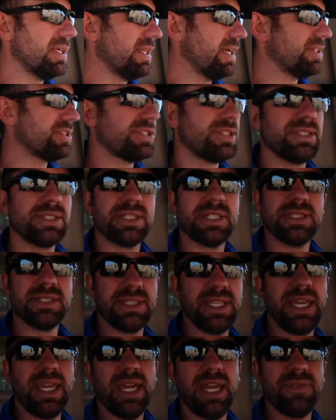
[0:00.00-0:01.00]
That's just
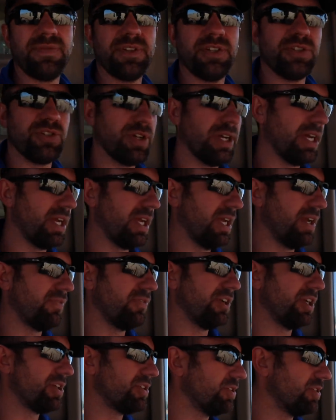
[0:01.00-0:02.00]
because they have to dry
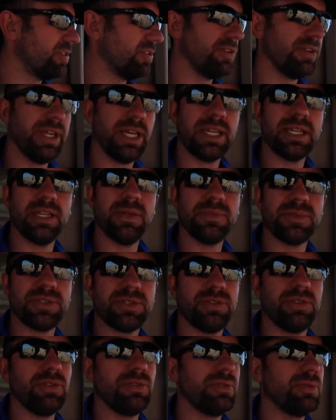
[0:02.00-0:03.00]
every kernel that comes
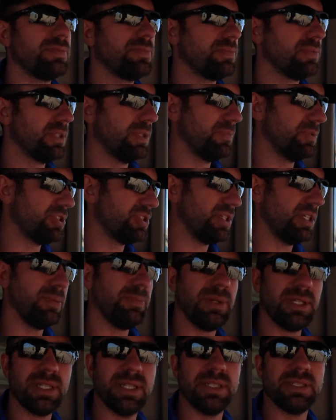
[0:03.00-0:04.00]
through the
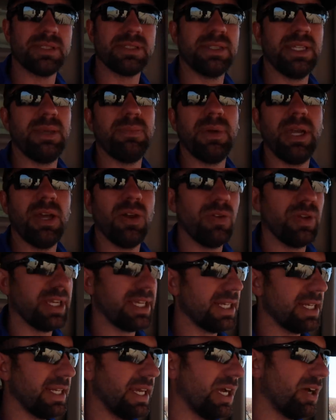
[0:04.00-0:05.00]
machine because they may only
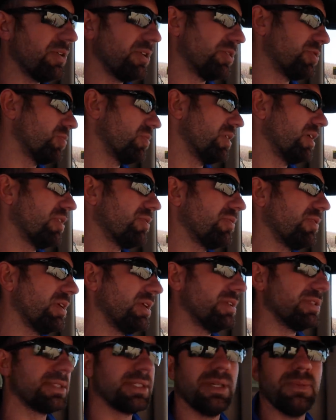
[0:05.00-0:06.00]
get down to 23
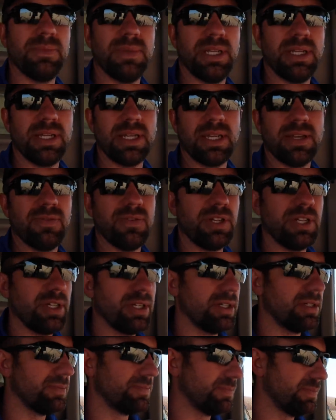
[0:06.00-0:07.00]
and something in a given
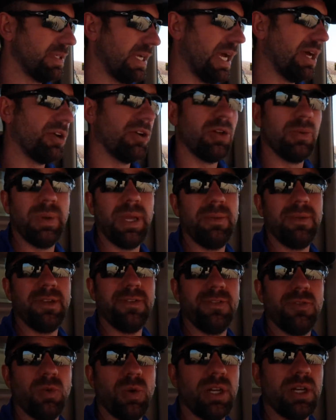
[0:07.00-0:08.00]
year. I don't know, maybe
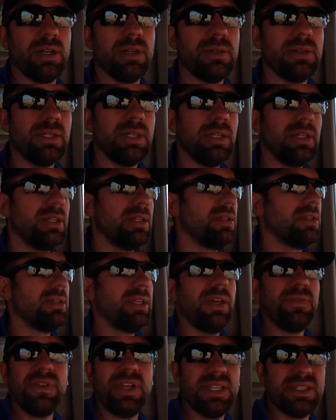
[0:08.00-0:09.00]
even wetter.
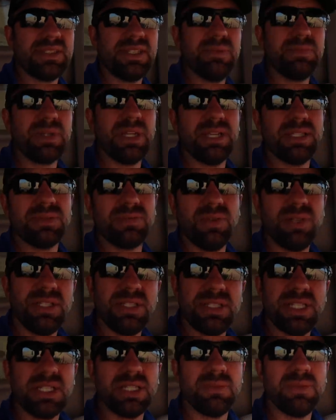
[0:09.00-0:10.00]
You have to ask them guys, what are
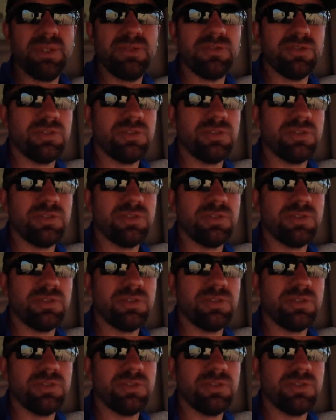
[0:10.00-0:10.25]
you talking to me